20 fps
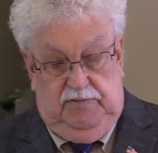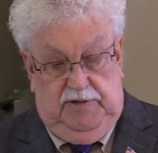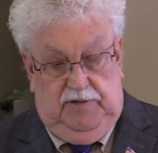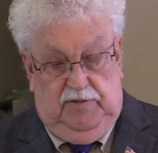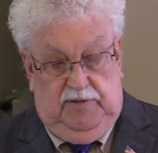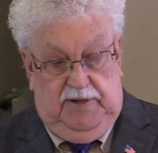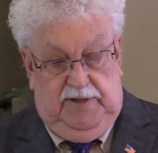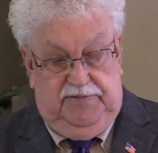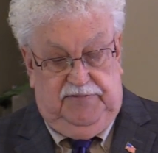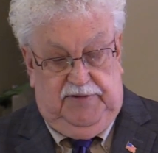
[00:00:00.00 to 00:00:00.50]
We're
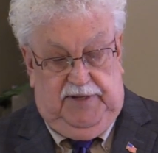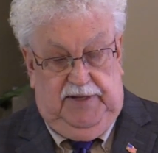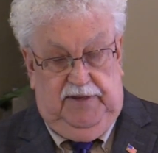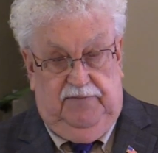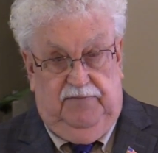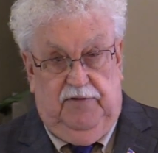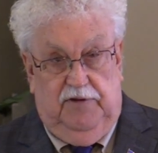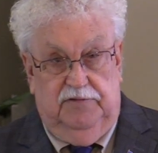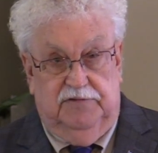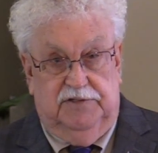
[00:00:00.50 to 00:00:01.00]
going to sing a
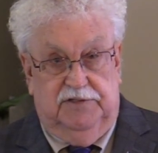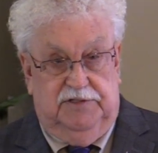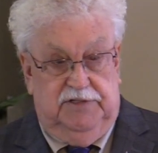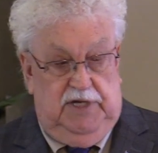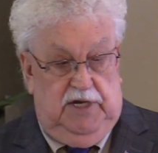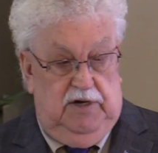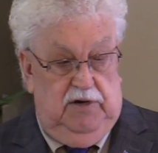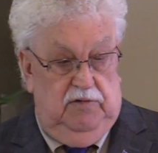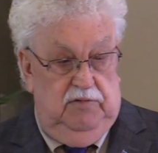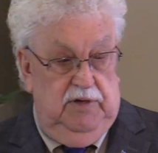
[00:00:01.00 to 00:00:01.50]
verse of
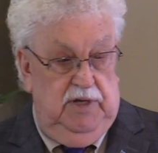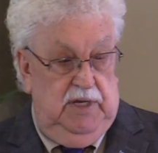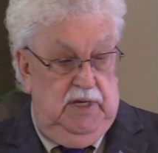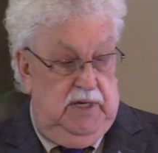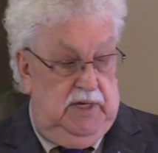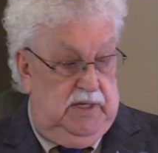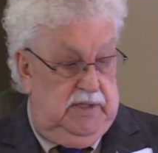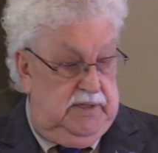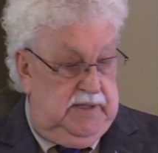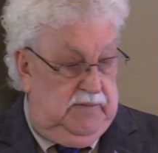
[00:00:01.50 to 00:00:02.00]
song,
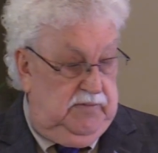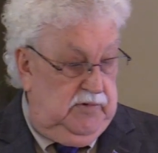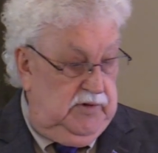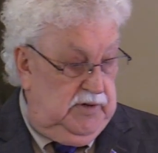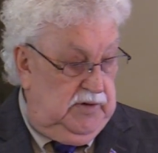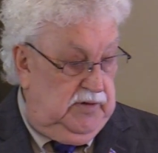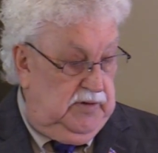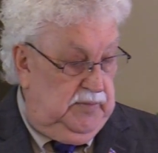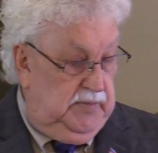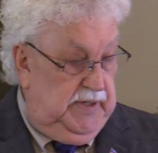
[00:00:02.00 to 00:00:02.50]
and then we're
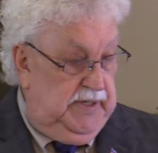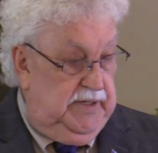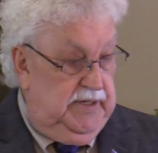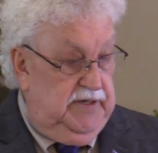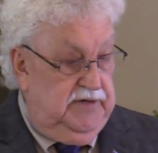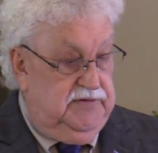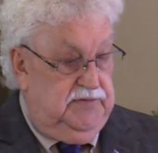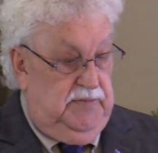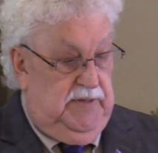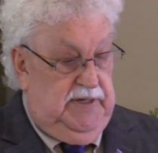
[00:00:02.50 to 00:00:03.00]
going to be
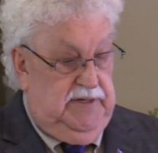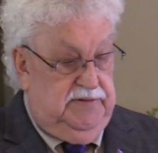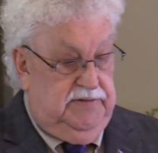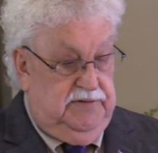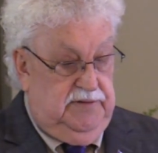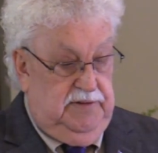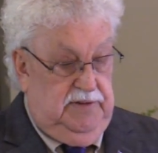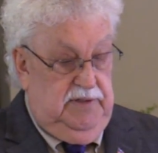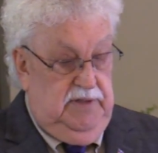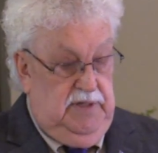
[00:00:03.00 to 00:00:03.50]

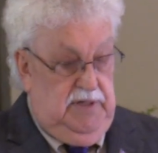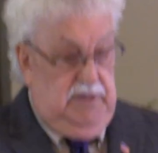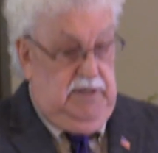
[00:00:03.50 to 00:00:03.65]
dismissed to